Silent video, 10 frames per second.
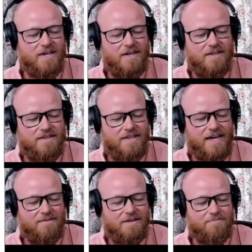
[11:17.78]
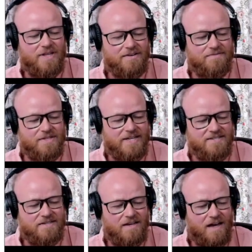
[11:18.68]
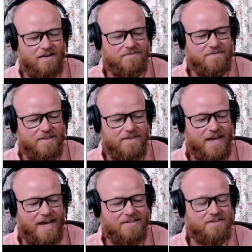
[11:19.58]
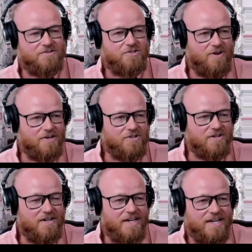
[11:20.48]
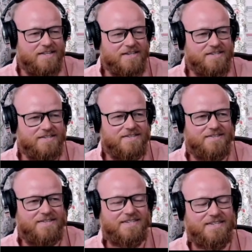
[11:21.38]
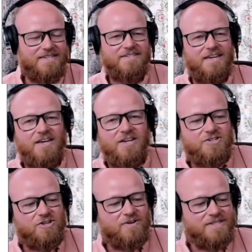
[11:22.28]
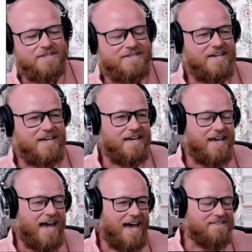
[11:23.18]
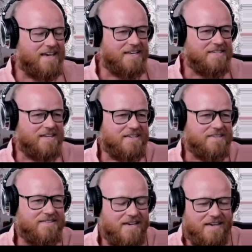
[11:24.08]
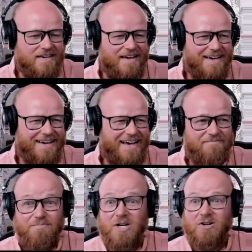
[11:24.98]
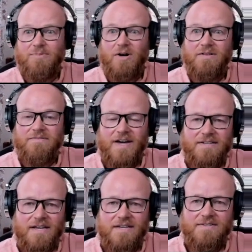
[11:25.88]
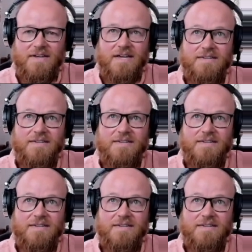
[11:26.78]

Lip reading: the playfulness of that structure. This is during the day, has a nice kind of mirror ball effect as